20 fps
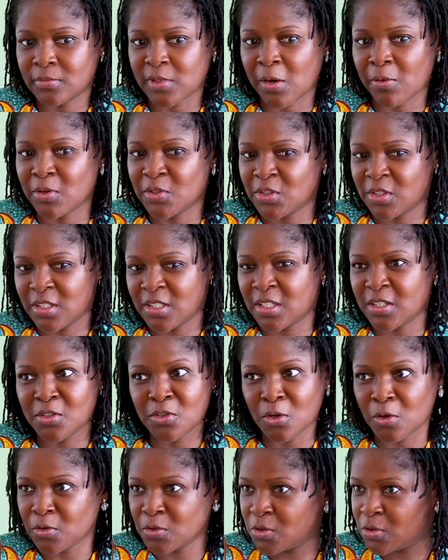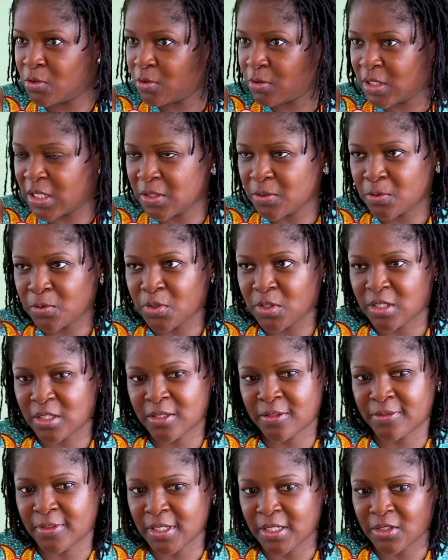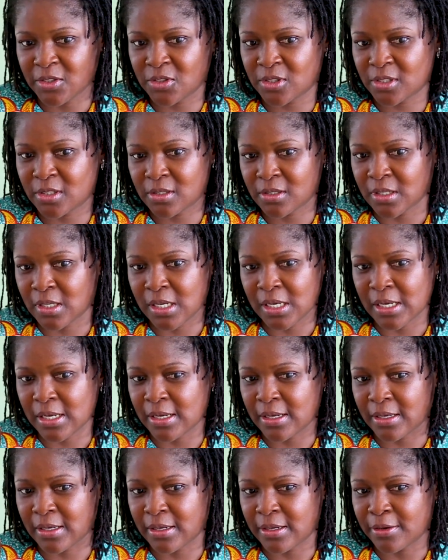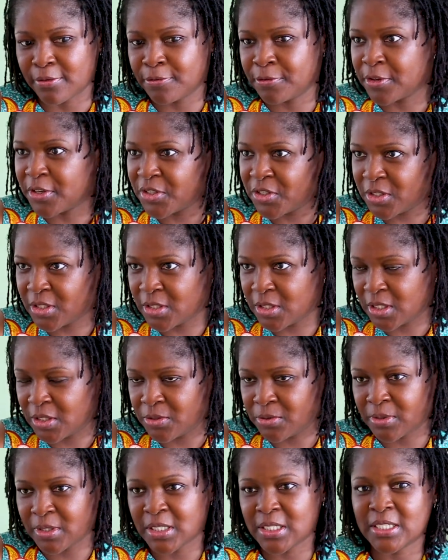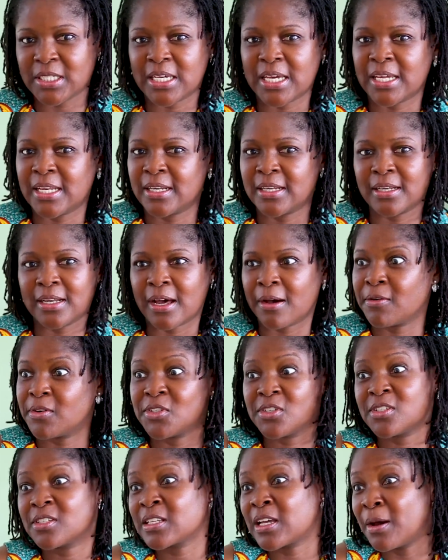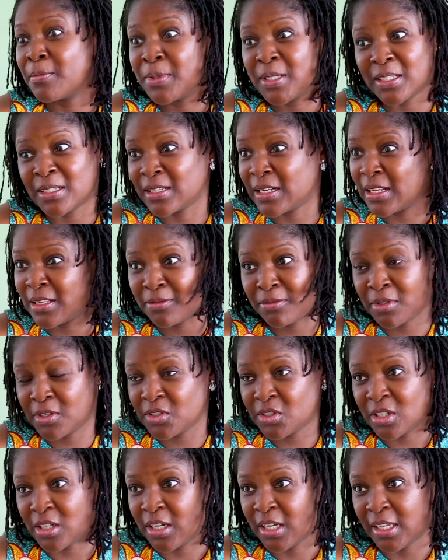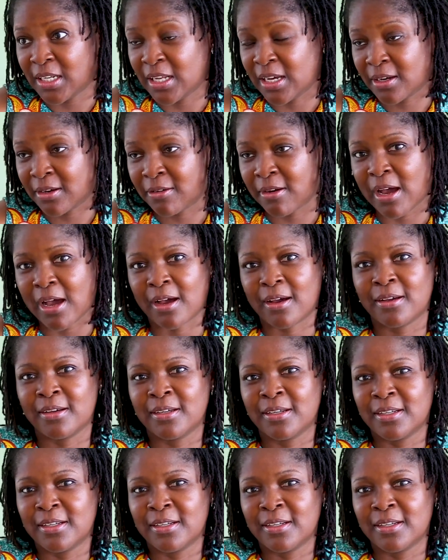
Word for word: I was just a young student who just finished uh, her first degree, and I was just coming an adventure in Accra.